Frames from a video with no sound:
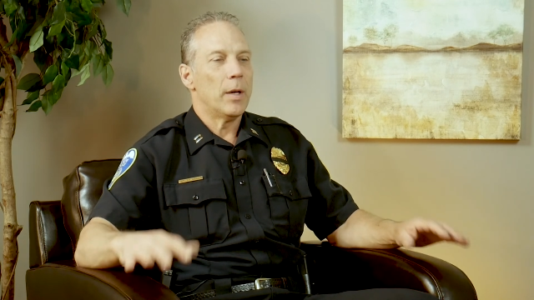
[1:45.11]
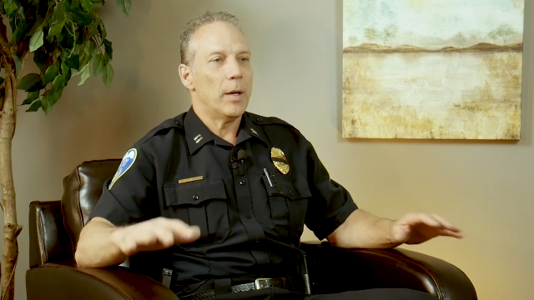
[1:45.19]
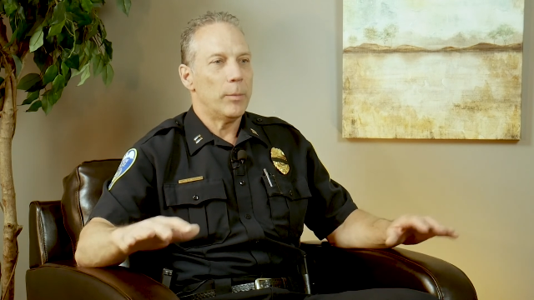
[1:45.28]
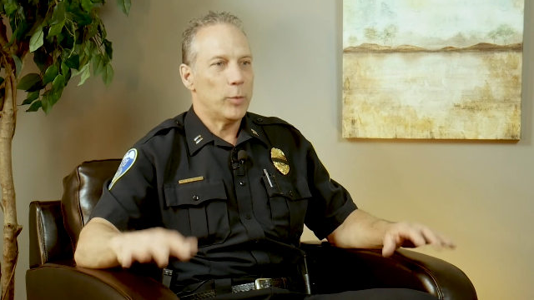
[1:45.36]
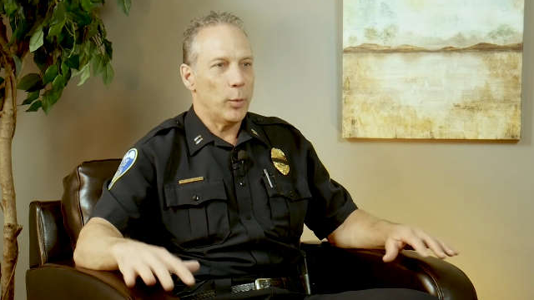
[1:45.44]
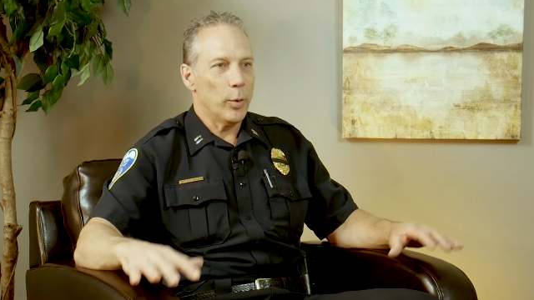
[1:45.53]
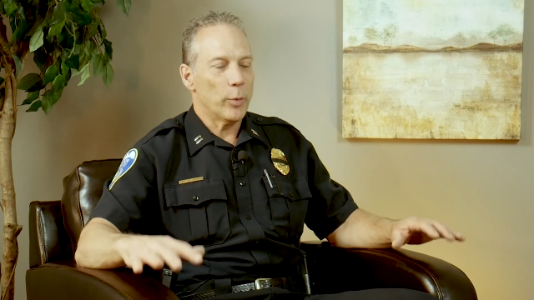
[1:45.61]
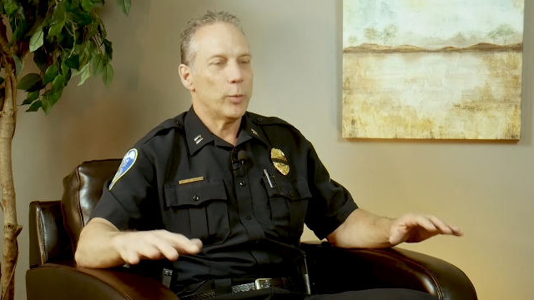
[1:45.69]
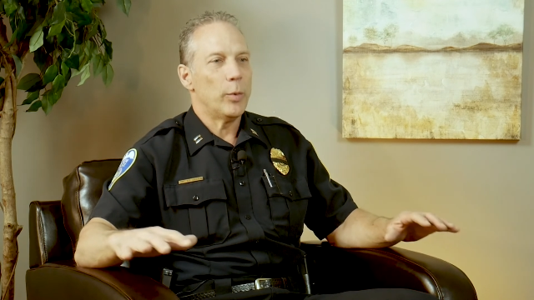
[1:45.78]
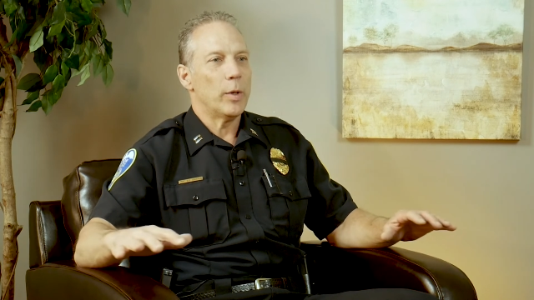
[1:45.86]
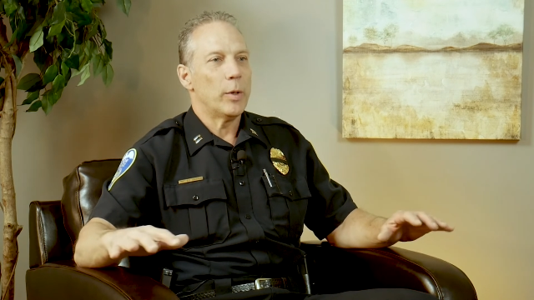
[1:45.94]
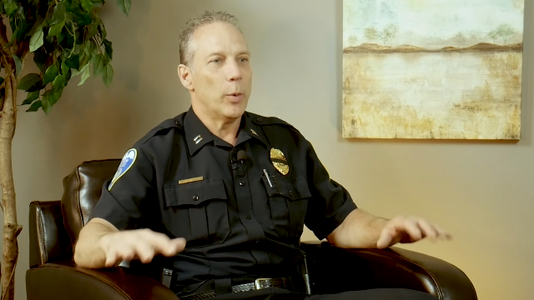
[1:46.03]
um, to work
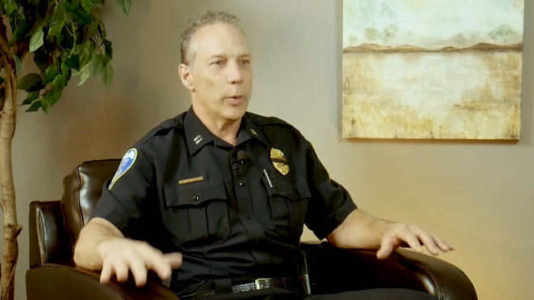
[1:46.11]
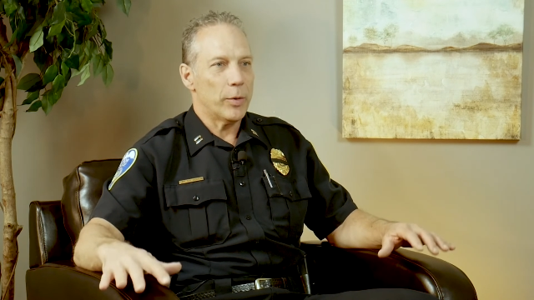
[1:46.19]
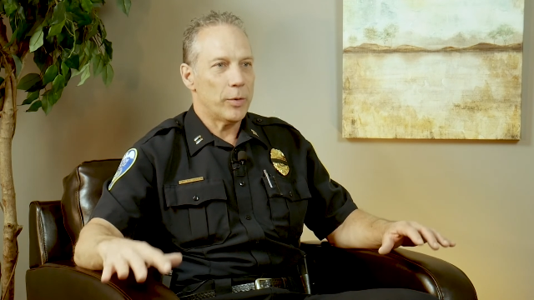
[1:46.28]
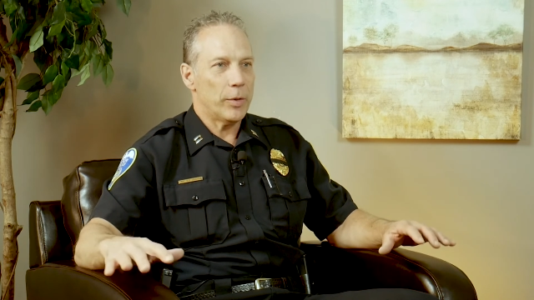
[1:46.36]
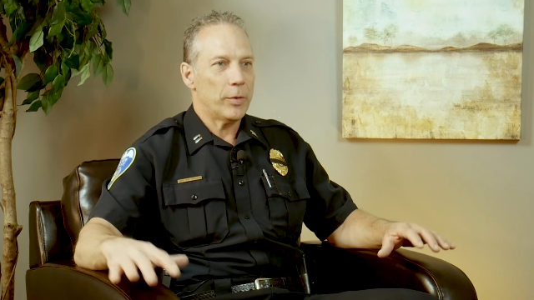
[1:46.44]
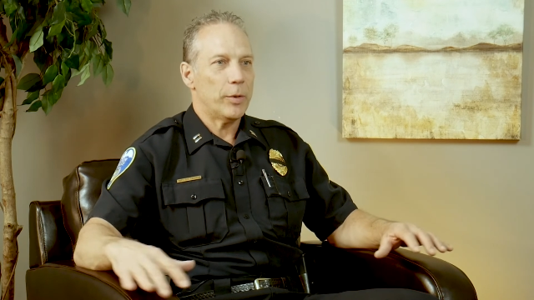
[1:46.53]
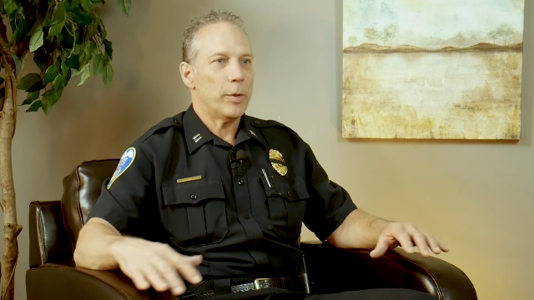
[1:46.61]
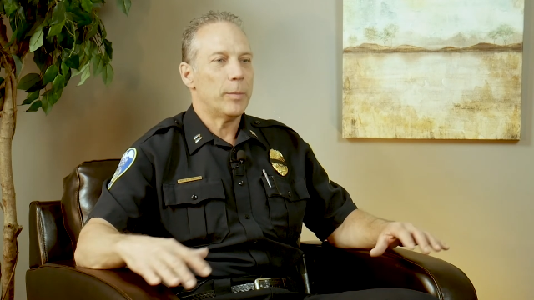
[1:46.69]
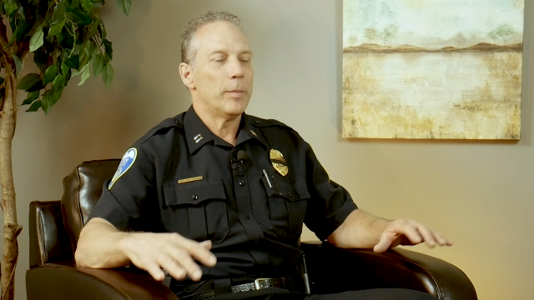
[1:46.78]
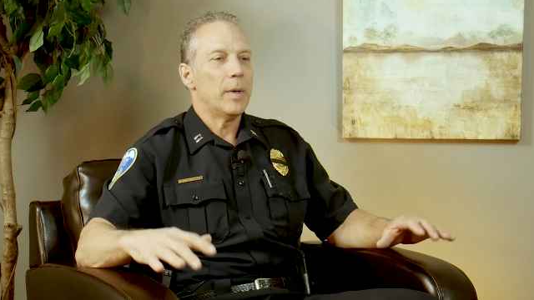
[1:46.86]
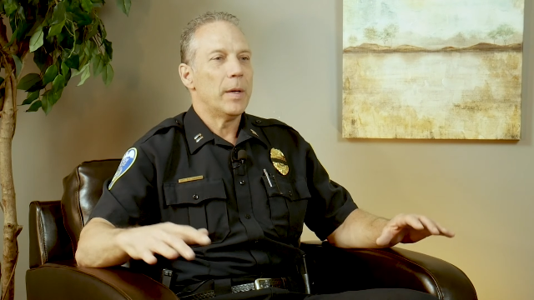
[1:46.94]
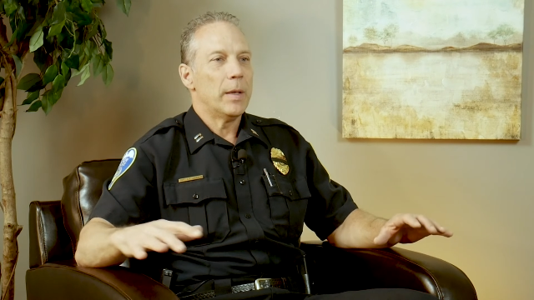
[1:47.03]
through the court
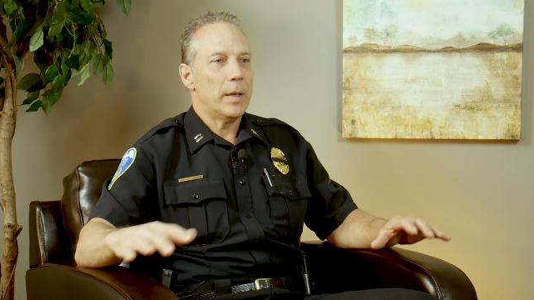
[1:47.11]
system